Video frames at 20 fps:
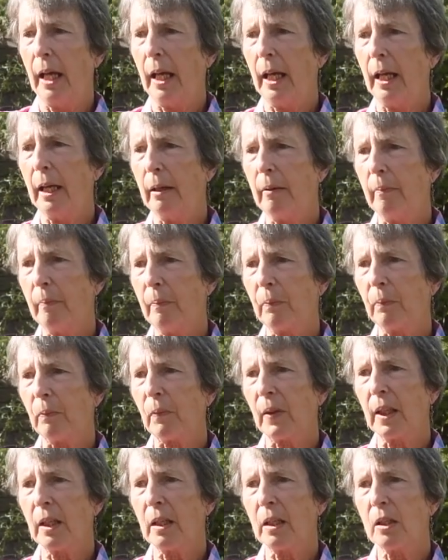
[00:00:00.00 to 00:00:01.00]

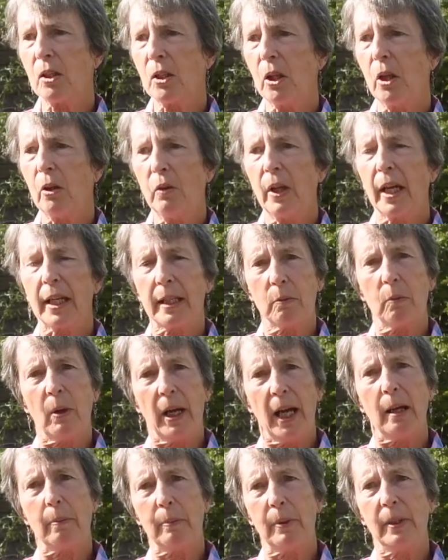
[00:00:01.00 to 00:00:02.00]
So that's
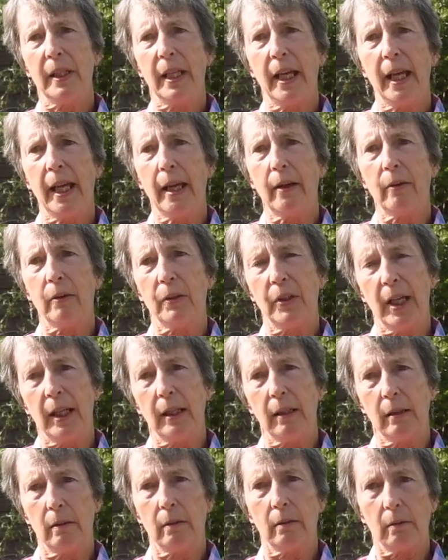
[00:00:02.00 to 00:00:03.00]
what happened there, and
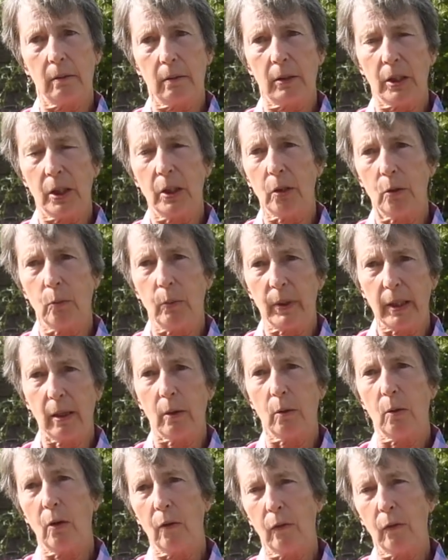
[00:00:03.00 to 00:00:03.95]
then, you know, we